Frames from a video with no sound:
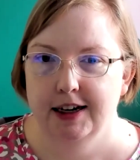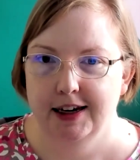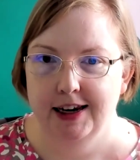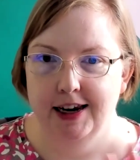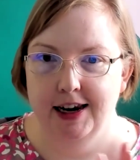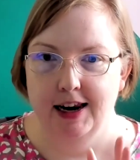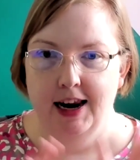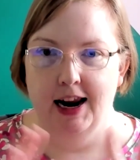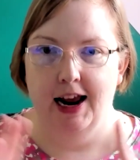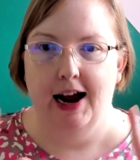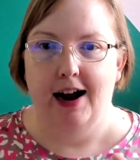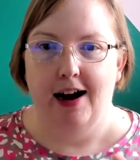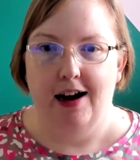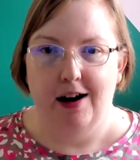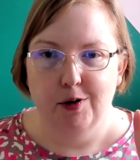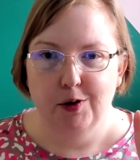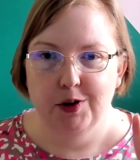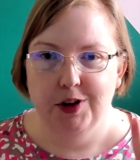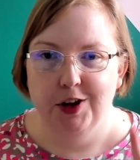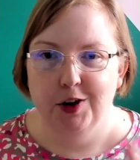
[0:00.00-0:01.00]

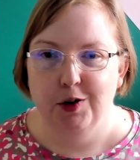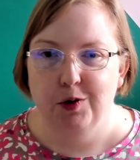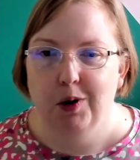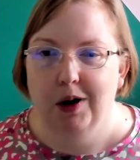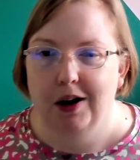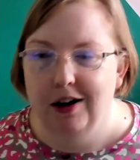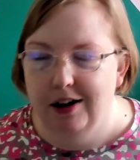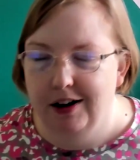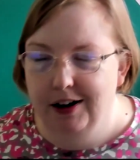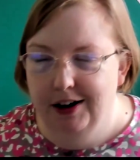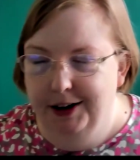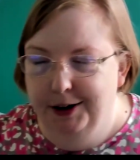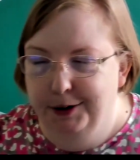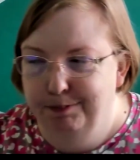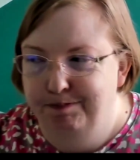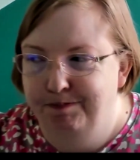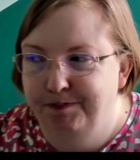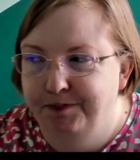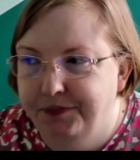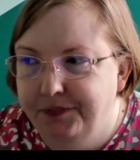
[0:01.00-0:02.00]
now you
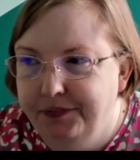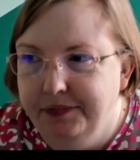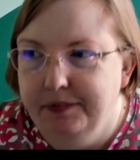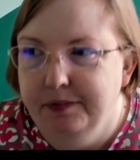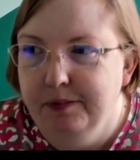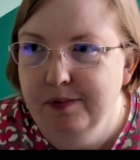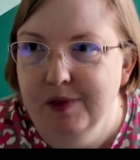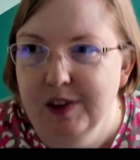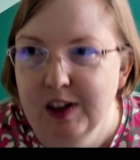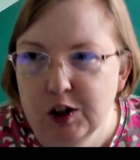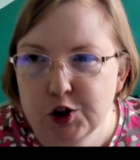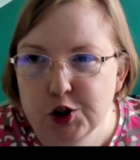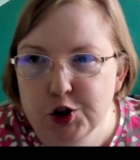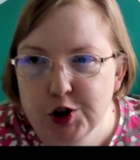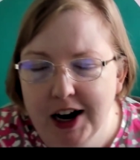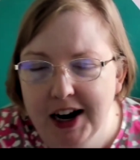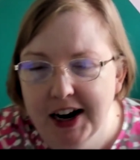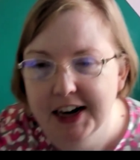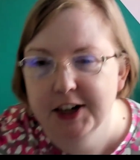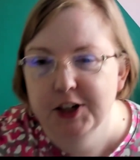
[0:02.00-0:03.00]
are
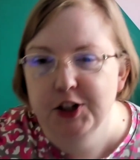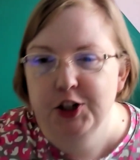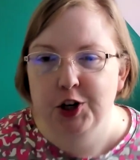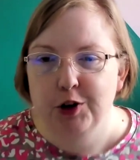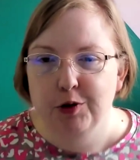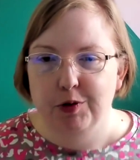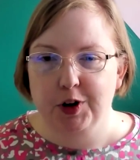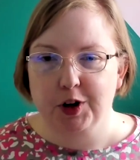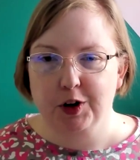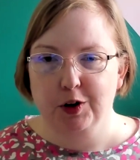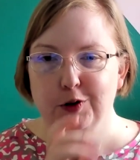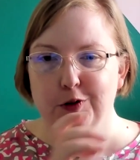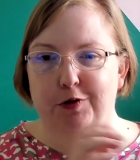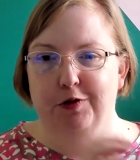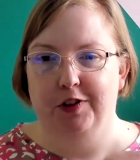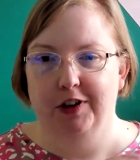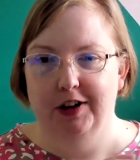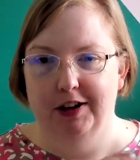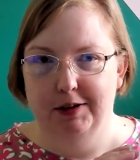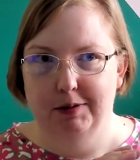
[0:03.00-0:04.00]
trying to go
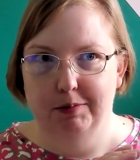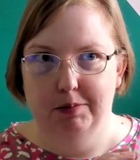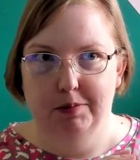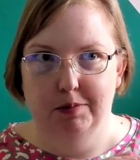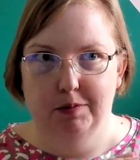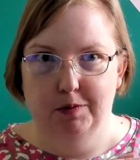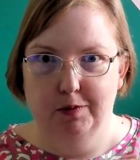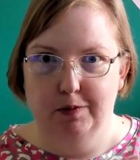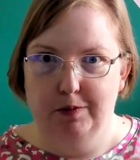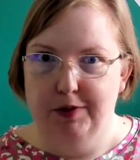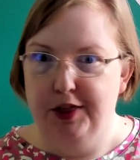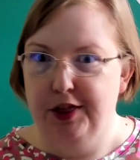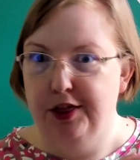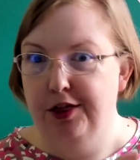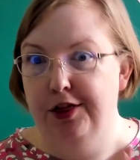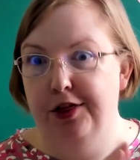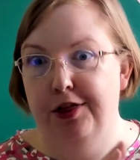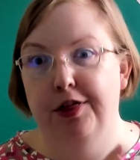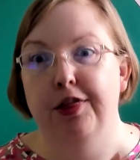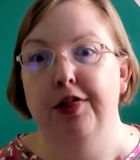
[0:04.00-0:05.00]
from
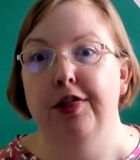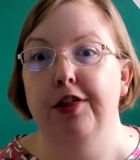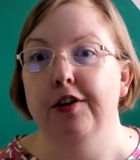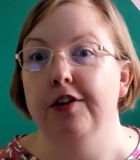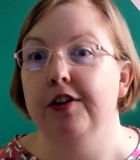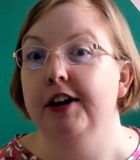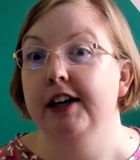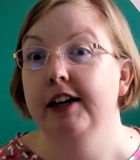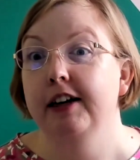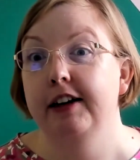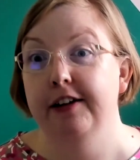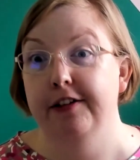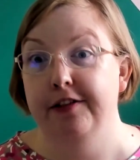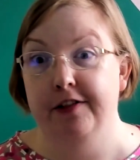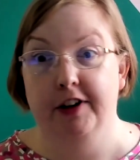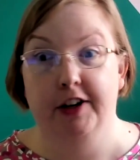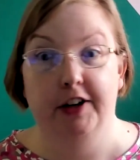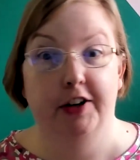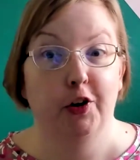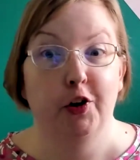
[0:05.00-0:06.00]
30
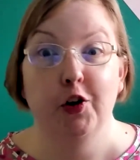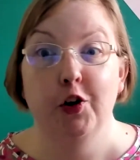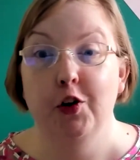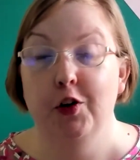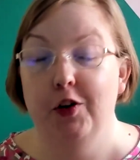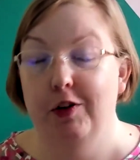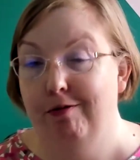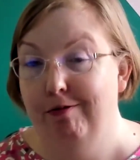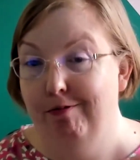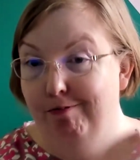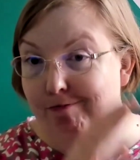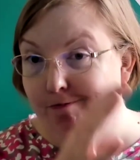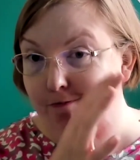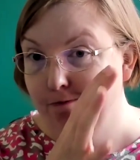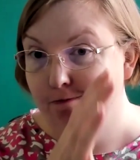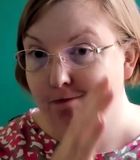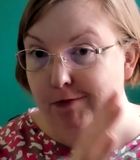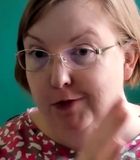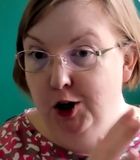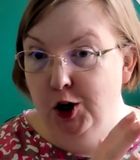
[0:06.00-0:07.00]
different
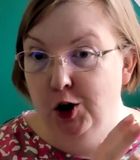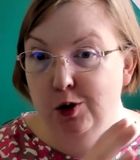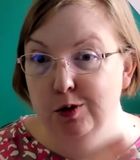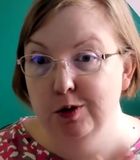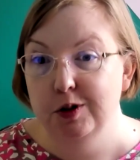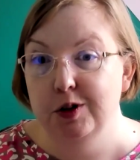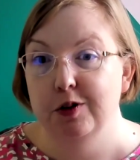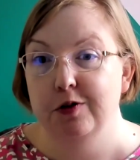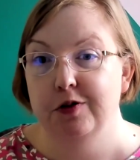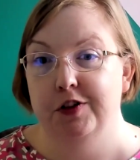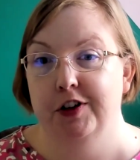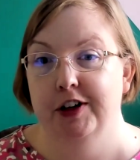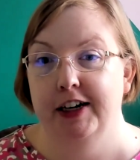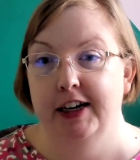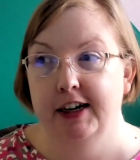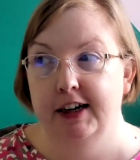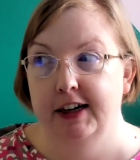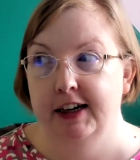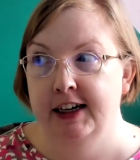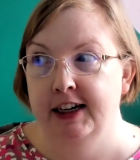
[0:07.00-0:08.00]
codes you've
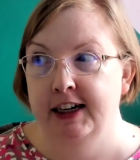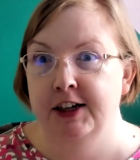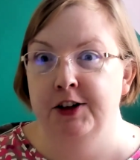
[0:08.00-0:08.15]
created